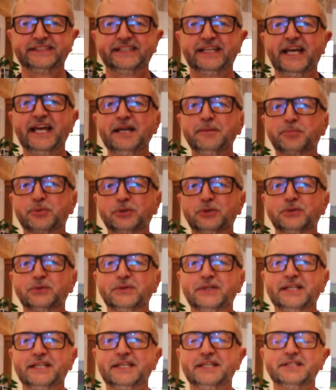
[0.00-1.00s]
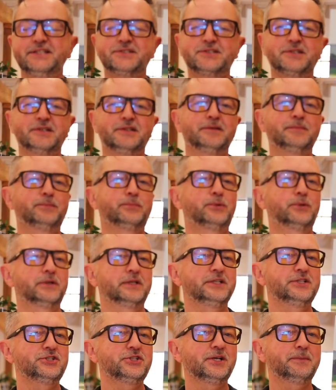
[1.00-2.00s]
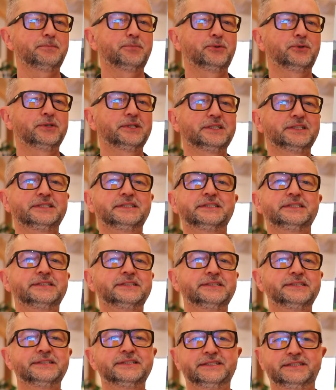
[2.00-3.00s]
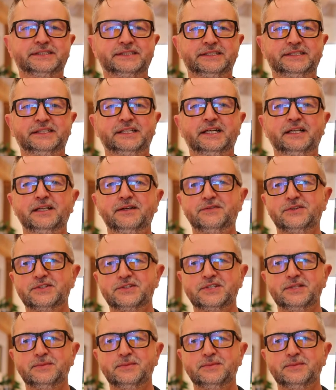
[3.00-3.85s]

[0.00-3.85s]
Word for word: April is Portland Jetport. I love this